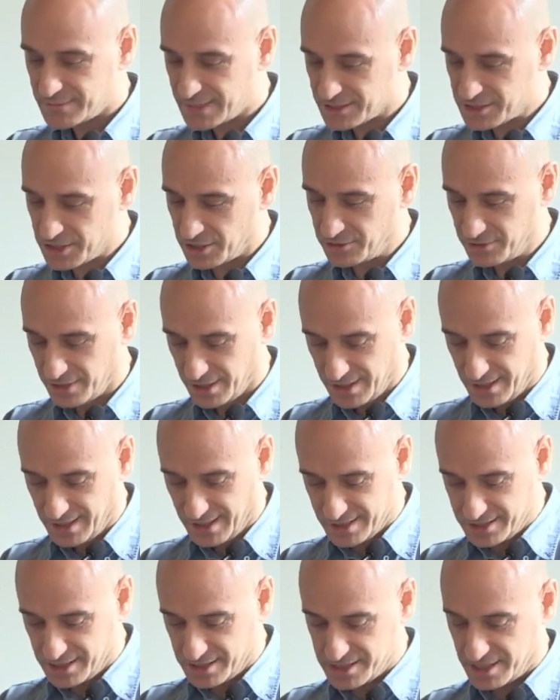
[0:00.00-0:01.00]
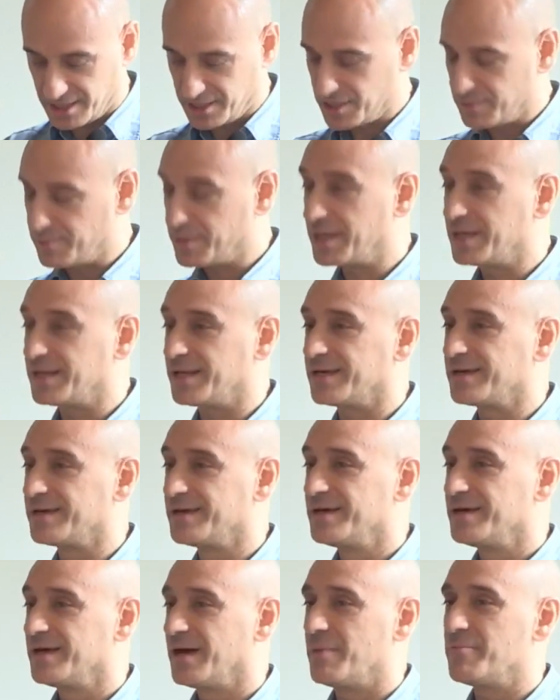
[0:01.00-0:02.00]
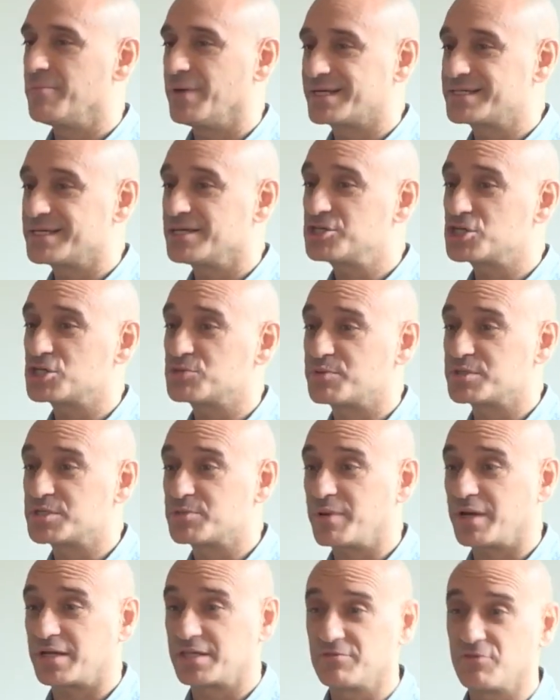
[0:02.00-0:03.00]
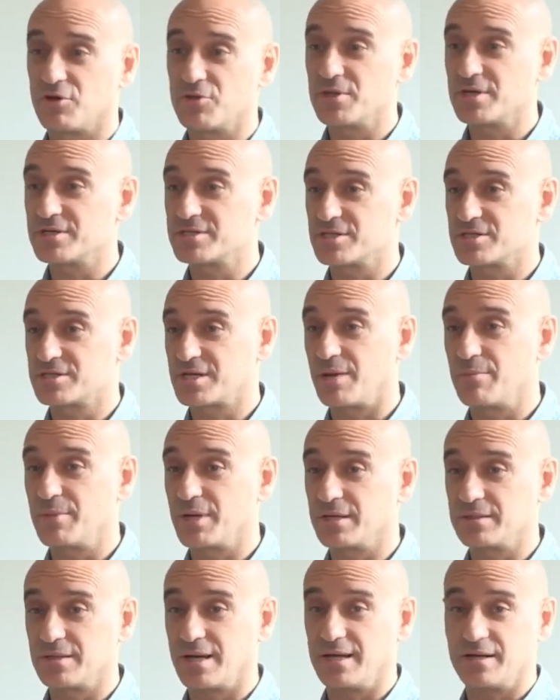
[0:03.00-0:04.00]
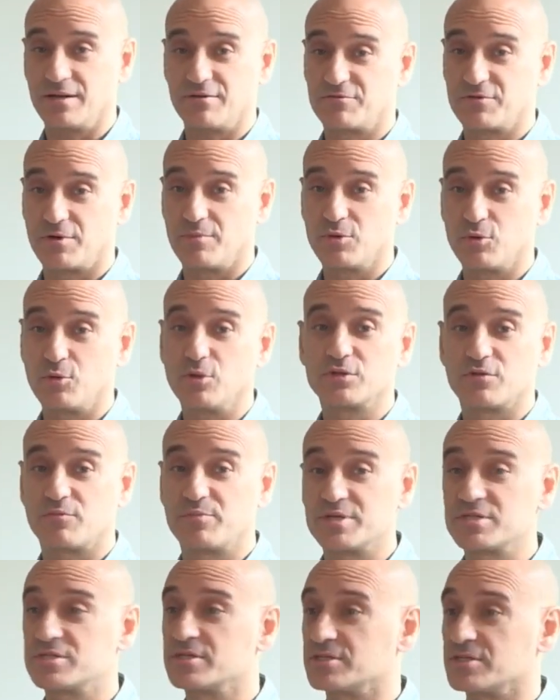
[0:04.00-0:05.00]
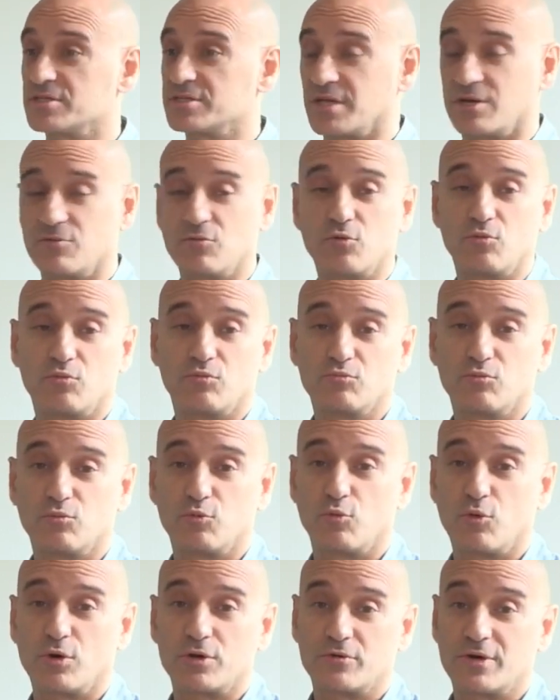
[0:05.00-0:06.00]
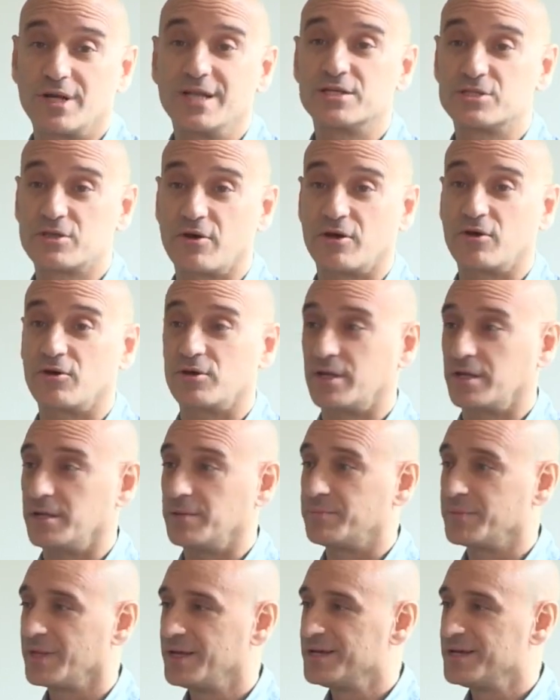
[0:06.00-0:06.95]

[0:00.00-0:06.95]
So, as I said at the beginning, Accenture's perspective on this is coming at it from the world of business and saying, well, what really is going on here?